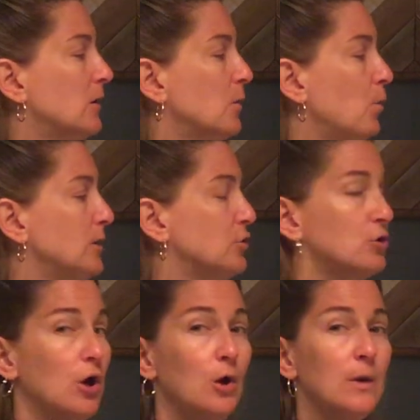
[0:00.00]
When you're
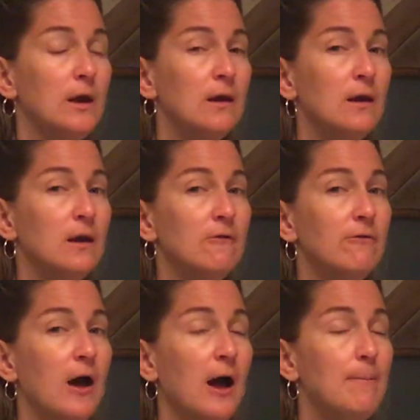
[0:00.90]
going
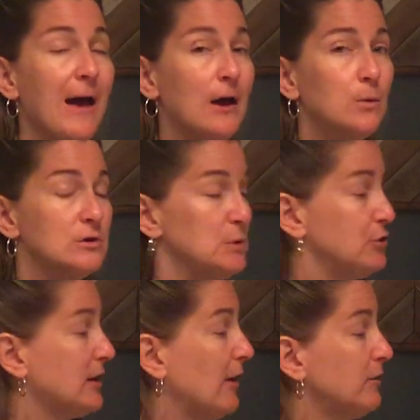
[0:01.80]
backwards, when you're
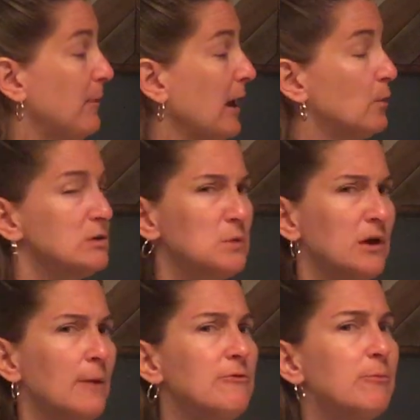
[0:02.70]
counting backwards, what
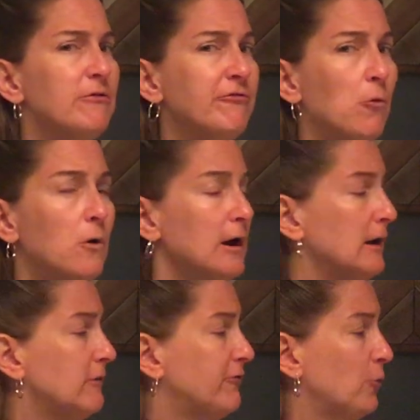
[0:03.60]
comes before
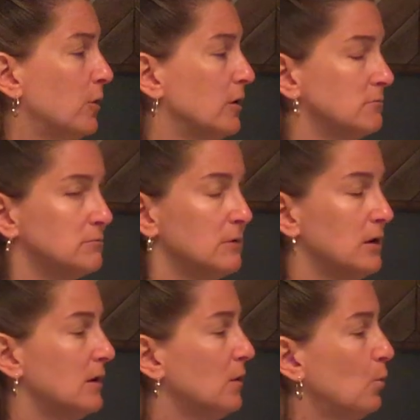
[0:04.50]
84?
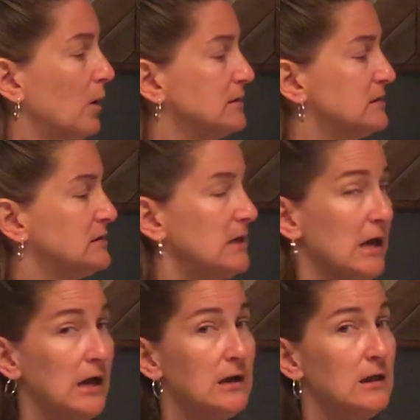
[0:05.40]
What's
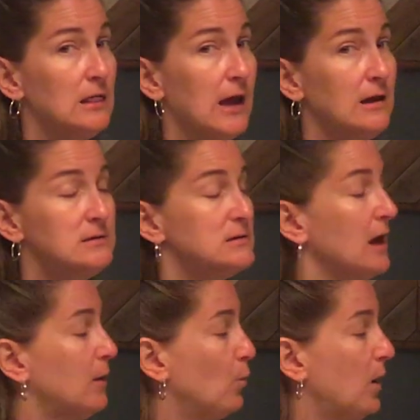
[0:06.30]
10 less
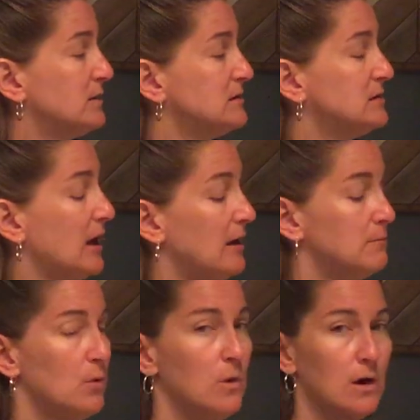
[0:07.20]
and what's
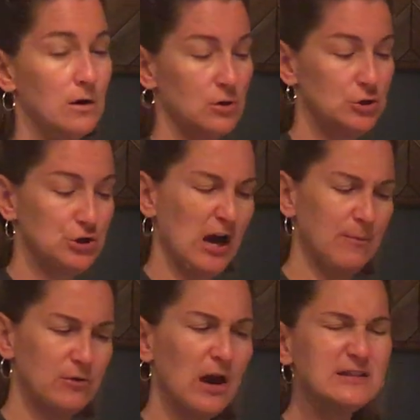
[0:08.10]
10 more? Good job.
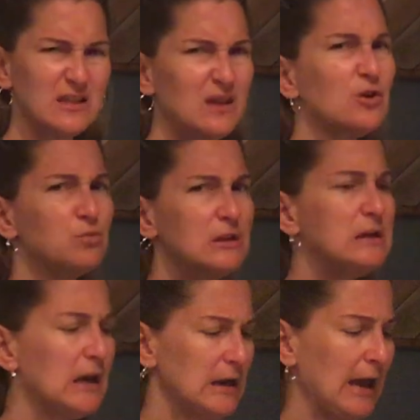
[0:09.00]
You guys, I think, are really
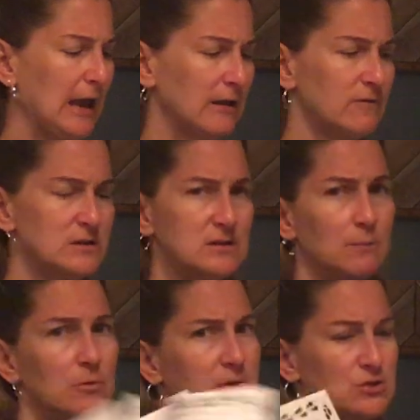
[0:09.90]
getting a hang of this
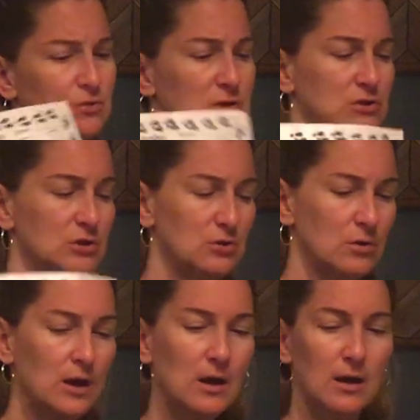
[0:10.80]
number mysteries too.
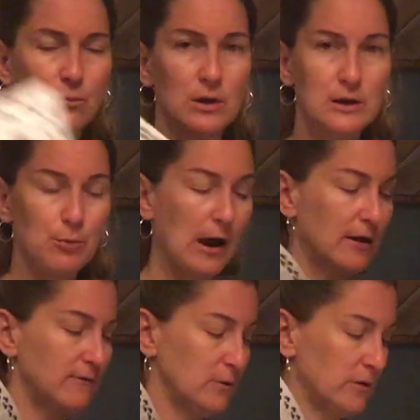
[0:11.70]
I'm really proud
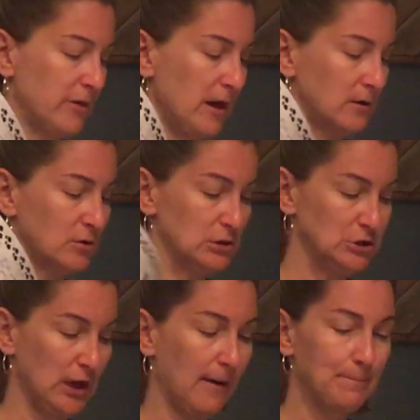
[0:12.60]
of you with that. Good
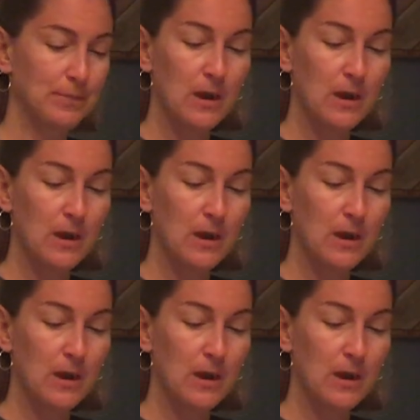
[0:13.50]
job.